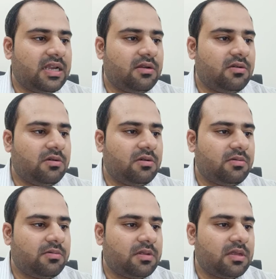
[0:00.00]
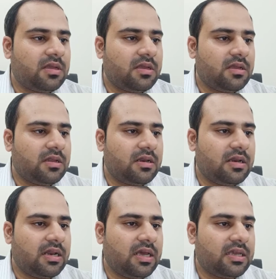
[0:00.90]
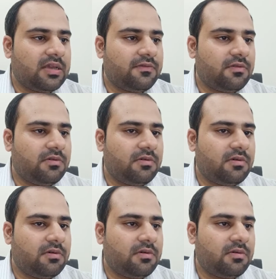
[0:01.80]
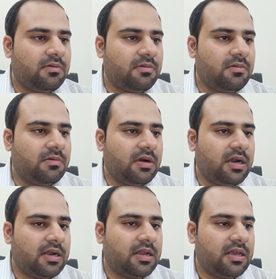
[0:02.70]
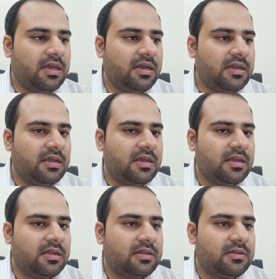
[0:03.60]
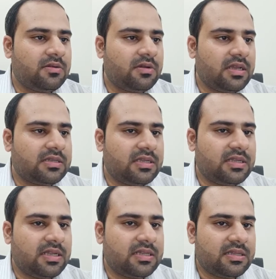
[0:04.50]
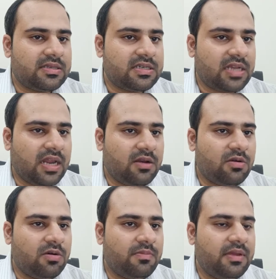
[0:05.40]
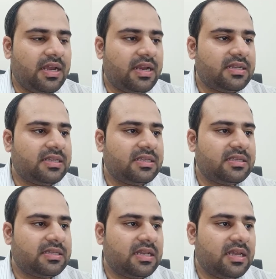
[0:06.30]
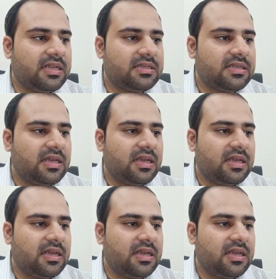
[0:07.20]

shadow, like if you want here, you can see there is a shadow behind these lines.